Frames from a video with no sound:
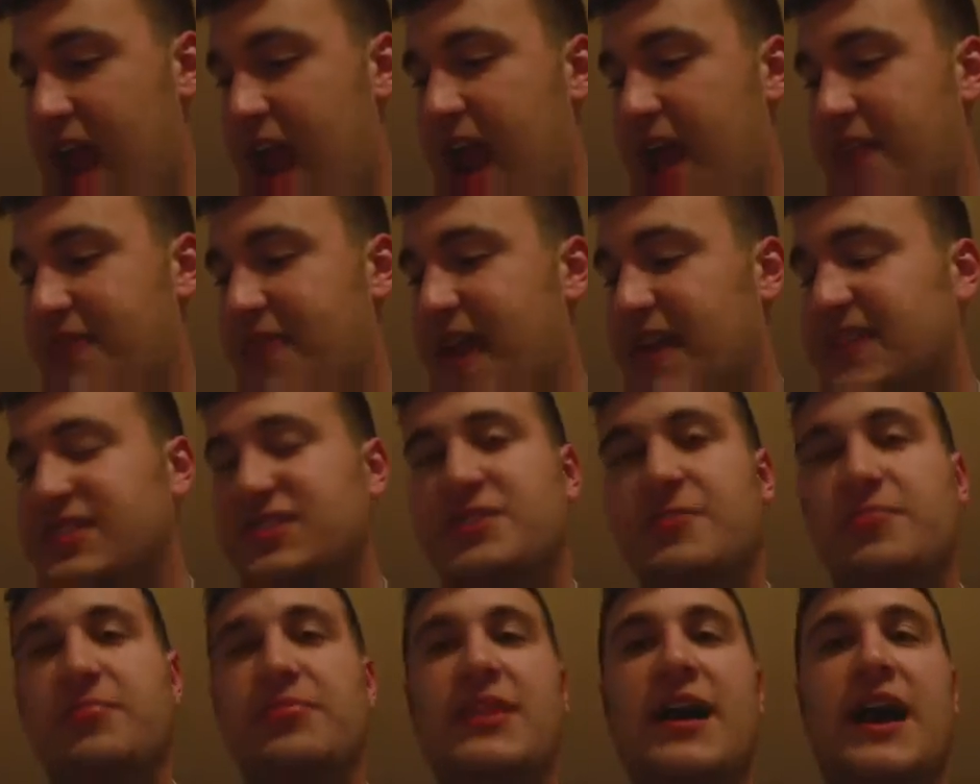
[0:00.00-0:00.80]
And
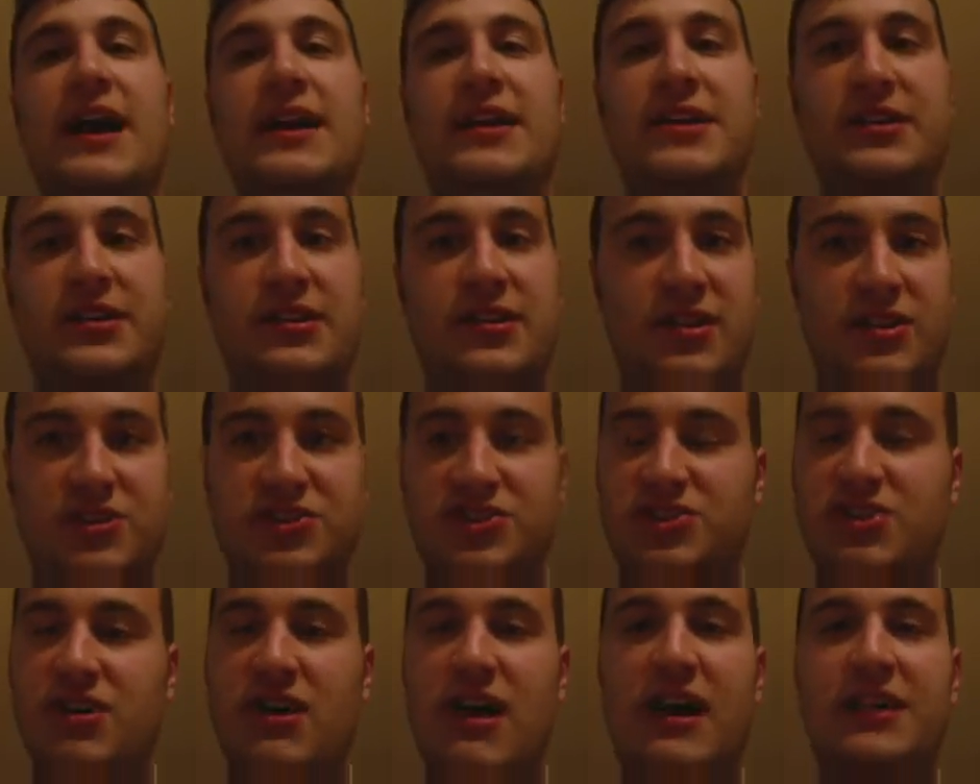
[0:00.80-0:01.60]
that's the plot in a
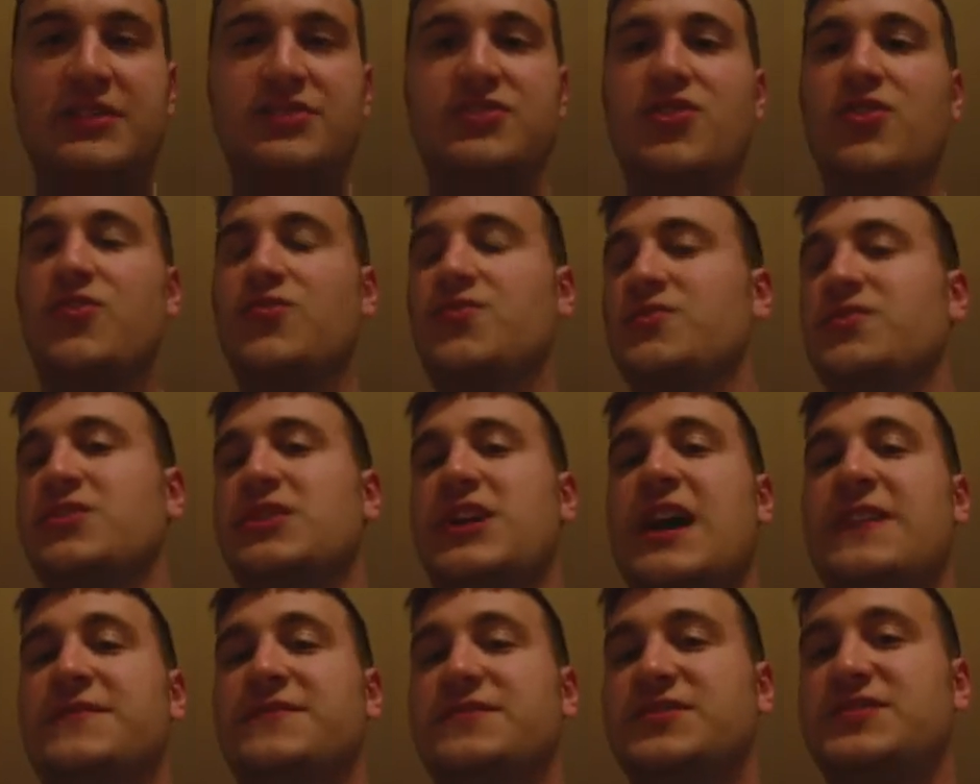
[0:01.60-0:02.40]
nutshell. I don't
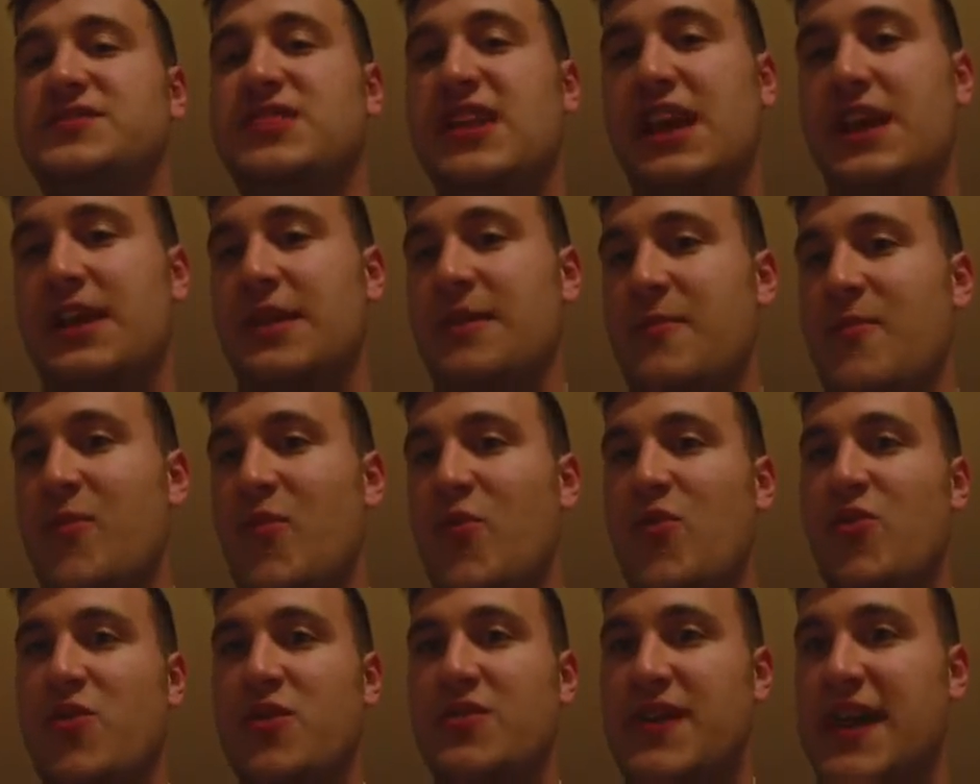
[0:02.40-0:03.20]
really have to say any
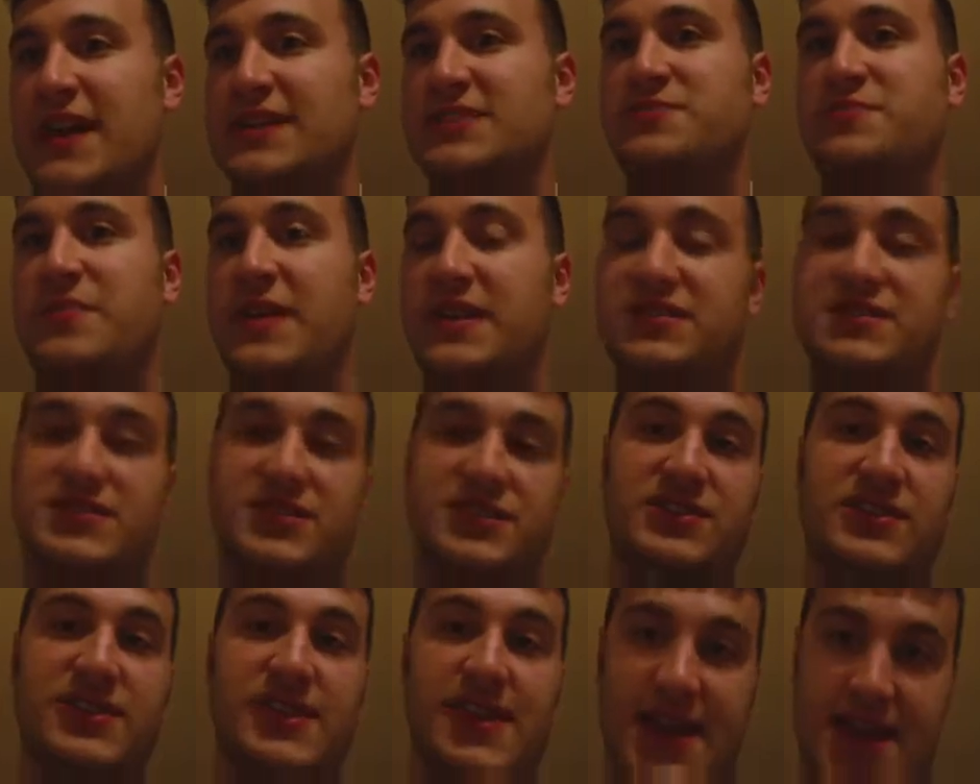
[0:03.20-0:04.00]
more. That's
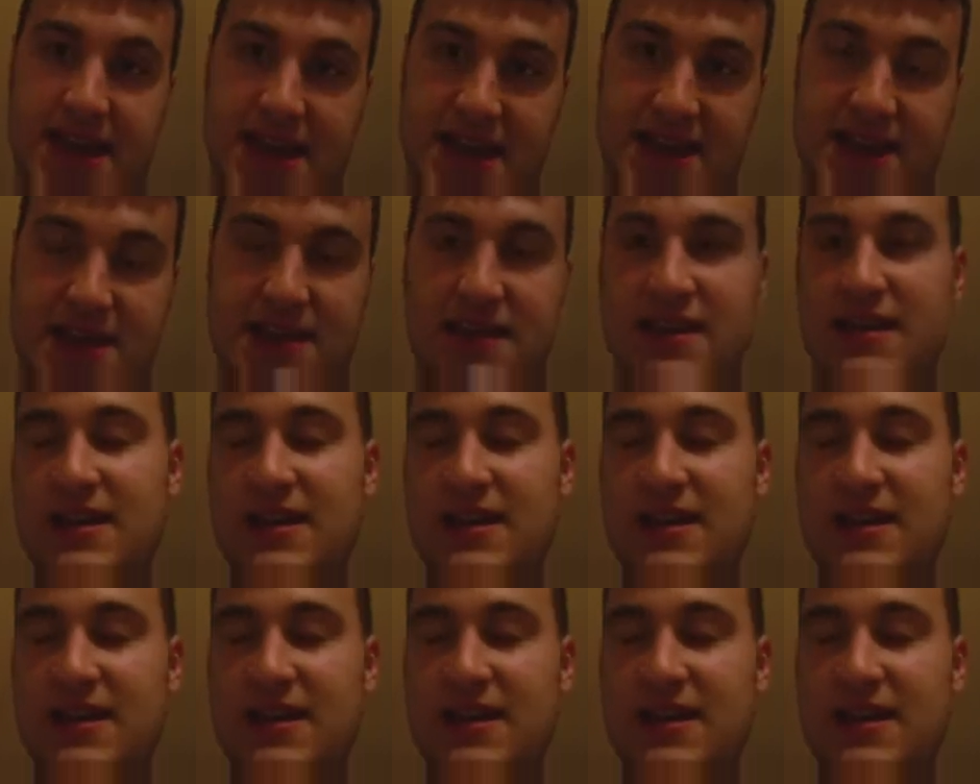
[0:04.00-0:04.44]
basically it.